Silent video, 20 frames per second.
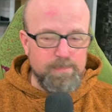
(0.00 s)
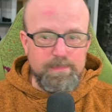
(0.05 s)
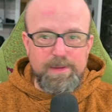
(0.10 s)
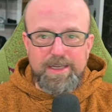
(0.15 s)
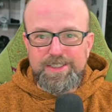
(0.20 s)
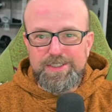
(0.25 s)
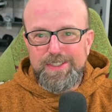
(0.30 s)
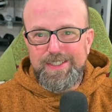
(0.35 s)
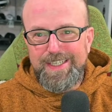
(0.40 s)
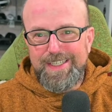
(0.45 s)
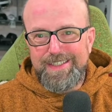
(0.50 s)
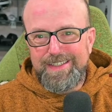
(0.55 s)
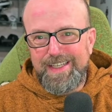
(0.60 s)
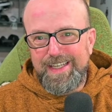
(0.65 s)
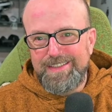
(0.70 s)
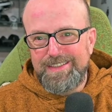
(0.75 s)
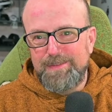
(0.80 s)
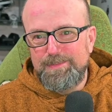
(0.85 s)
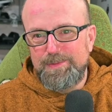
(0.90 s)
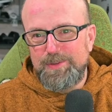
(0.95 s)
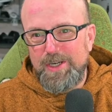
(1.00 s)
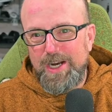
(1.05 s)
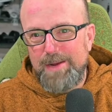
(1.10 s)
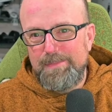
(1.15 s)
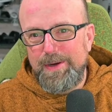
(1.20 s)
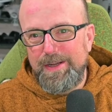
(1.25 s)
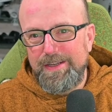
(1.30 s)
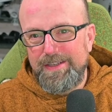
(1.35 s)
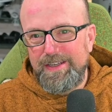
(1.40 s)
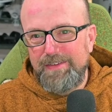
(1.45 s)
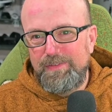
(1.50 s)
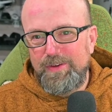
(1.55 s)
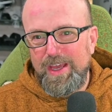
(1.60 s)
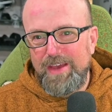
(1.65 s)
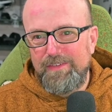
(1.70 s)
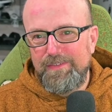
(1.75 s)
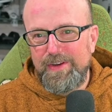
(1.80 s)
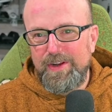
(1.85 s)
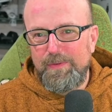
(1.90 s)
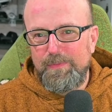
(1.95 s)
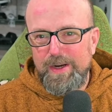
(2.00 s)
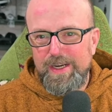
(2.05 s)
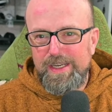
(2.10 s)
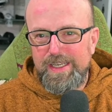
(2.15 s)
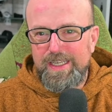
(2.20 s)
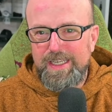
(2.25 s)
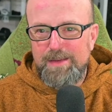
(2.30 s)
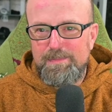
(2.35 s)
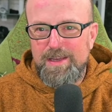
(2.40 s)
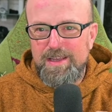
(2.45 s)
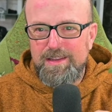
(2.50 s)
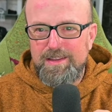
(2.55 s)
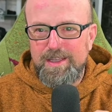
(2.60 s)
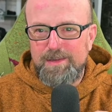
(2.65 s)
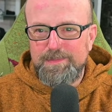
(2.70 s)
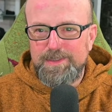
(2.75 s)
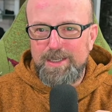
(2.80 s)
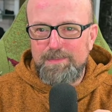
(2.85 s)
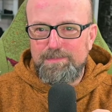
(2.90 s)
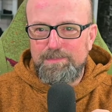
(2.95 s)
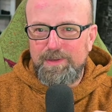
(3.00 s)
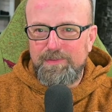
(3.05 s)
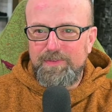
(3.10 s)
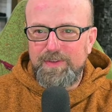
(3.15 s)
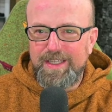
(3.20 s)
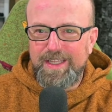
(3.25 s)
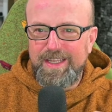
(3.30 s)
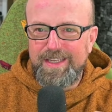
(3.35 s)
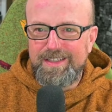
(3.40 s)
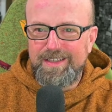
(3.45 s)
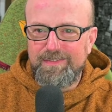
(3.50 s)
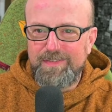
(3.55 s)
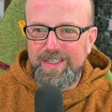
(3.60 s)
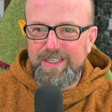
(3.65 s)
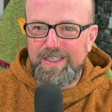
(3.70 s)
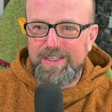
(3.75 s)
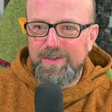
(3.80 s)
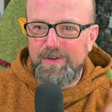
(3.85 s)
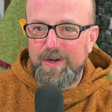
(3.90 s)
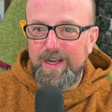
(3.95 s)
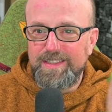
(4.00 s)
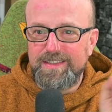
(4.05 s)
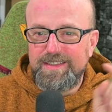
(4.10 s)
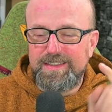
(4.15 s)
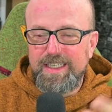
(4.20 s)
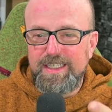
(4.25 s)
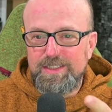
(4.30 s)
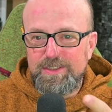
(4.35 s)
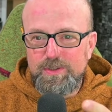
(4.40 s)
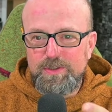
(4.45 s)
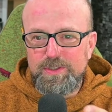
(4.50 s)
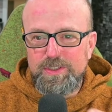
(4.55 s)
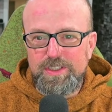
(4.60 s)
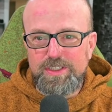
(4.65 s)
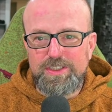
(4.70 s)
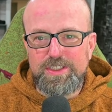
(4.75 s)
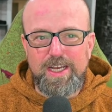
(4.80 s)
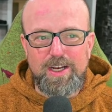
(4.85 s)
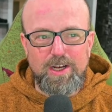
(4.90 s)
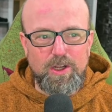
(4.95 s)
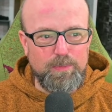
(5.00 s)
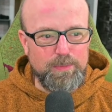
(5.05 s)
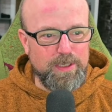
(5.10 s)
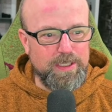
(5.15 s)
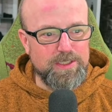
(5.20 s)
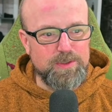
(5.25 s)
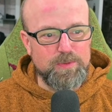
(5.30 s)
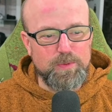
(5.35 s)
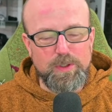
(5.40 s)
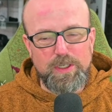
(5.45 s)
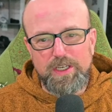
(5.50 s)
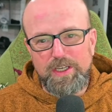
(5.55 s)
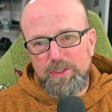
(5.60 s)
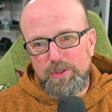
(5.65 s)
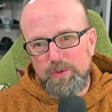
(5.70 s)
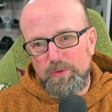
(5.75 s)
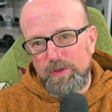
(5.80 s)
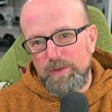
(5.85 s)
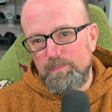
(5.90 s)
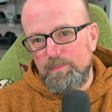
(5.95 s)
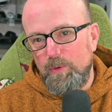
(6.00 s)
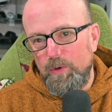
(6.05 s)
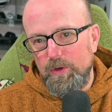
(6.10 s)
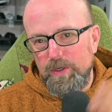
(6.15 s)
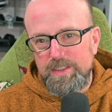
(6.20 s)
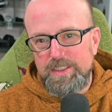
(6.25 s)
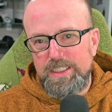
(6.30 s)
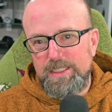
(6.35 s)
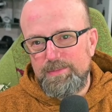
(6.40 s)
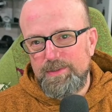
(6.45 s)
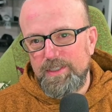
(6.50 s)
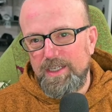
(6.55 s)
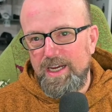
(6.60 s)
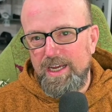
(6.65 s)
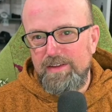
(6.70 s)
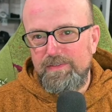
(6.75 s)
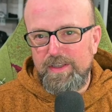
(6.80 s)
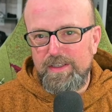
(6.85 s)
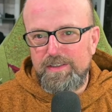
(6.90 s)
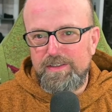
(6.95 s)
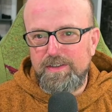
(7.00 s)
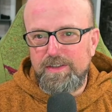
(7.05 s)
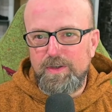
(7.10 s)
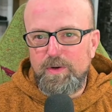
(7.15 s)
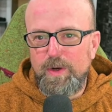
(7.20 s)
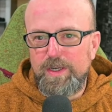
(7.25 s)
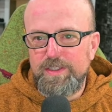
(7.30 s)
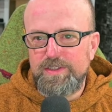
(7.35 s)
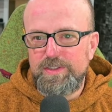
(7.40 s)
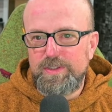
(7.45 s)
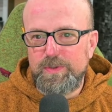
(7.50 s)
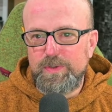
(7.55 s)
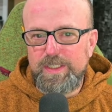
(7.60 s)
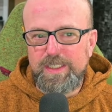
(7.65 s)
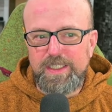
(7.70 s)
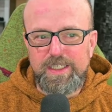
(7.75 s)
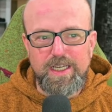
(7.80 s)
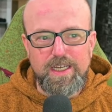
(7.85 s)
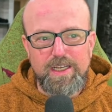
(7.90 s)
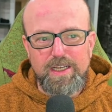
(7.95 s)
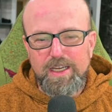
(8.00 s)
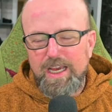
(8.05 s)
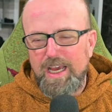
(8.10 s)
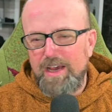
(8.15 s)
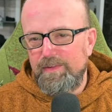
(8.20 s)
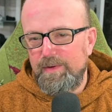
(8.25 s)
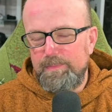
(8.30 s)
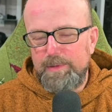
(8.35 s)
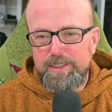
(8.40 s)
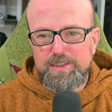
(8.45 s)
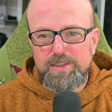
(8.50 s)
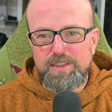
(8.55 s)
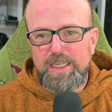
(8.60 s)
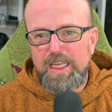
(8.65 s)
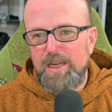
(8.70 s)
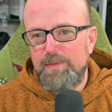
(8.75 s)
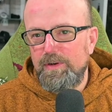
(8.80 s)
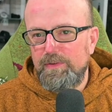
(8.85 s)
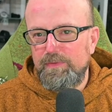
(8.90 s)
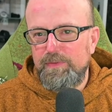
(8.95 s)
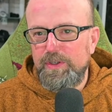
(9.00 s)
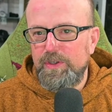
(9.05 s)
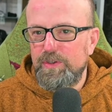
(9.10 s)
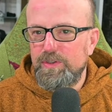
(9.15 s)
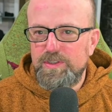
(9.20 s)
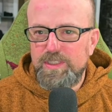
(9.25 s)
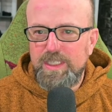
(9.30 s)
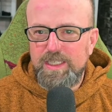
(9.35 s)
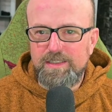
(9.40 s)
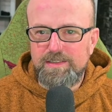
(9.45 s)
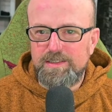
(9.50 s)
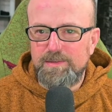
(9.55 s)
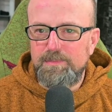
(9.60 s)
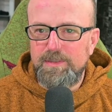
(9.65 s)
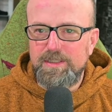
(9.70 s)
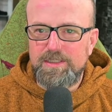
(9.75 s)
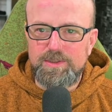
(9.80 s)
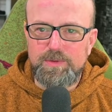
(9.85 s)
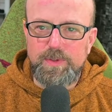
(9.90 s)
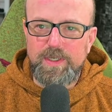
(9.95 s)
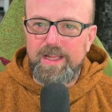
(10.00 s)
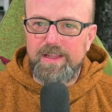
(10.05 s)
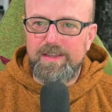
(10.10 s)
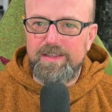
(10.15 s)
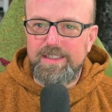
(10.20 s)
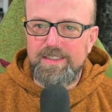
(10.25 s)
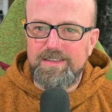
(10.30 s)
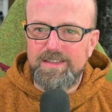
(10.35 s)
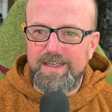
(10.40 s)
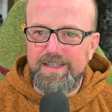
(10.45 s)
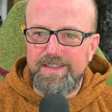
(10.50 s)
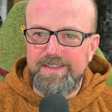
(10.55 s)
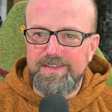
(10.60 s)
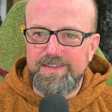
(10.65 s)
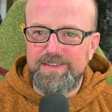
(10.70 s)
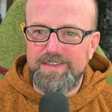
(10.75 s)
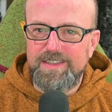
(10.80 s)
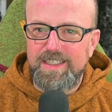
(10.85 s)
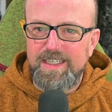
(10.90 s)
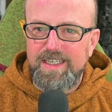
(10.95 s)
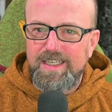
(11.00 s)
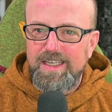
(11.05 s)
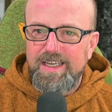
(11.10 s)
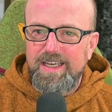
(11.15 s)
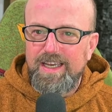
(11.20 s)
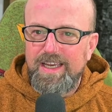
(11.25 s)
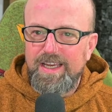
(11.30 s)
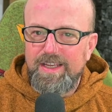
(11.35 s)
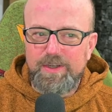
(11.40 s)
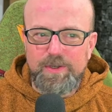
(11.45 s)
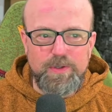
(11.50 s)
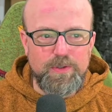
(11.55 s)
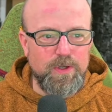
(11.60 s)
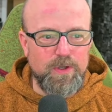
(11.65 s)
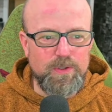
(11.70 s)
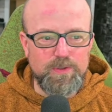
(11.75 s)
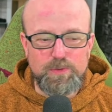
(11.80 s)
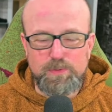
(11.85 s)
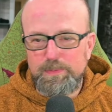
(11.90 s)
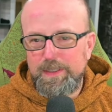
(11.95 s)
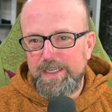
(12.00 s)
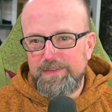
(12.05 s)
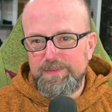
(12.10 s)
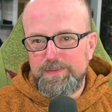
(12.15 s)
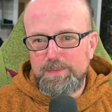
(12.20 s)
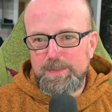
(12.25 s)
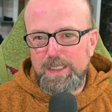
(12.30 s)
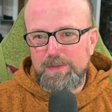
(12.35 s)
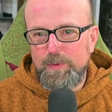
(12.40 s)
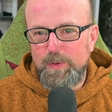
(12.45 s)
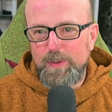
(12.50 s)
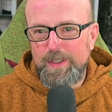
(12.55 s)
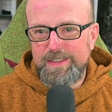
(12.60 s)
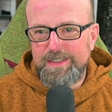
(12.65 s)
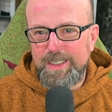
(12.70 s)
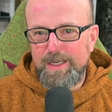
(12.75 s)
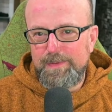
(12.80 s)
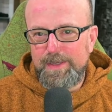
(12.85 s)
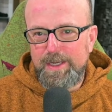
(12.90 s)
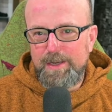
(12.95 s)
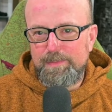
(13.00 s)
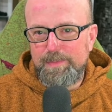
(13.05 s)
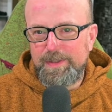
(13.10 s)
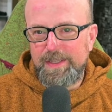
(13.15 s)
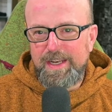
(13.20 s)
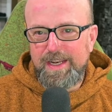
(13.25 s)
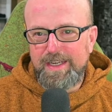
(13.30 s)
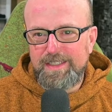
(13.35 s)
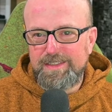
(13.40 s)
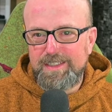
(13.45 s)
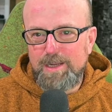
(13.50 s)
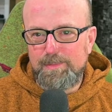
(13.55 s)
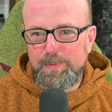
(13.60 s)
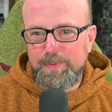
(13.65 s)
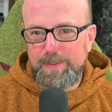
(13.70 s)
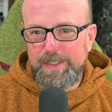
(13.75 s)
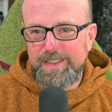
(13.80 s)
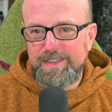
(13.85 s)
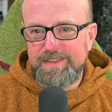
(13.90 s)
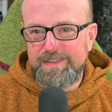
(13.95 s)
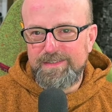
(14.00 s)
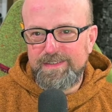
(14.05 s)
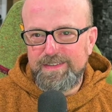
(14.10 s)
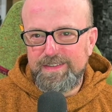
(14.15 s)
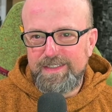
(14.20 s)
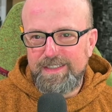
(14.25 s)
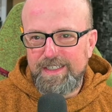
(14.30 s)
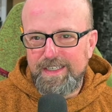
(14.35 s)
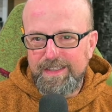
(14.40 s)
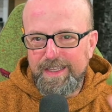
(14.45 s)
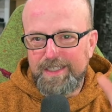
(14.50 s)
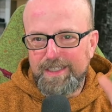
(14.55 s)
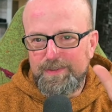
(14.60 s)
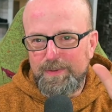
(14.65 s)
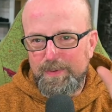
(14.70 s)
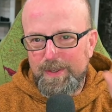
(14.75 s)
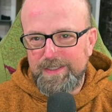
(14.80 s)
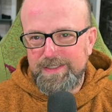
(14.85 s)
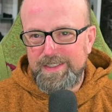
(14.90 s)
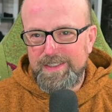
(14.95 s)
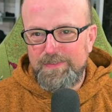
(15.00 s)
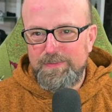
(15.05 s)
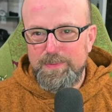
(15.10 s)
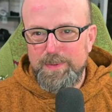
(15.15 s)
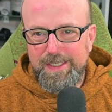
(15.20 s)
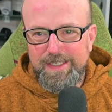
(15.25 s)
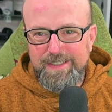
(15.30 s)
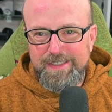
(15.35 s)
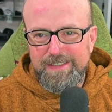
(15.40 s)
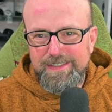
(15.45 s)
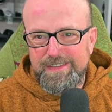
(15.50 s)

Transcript: Make sure you hit that subscribe button if you haven't already. Give me a thumbs up if you liked the video, and stay tuned to the channel because we're going to do a more deep dive into the Quest 3, have a bunch of game reviews, hit some mixed reality titles, and who knows, we might have some giveaways coming up in the next couple weeks. Thanks for watching, everybody.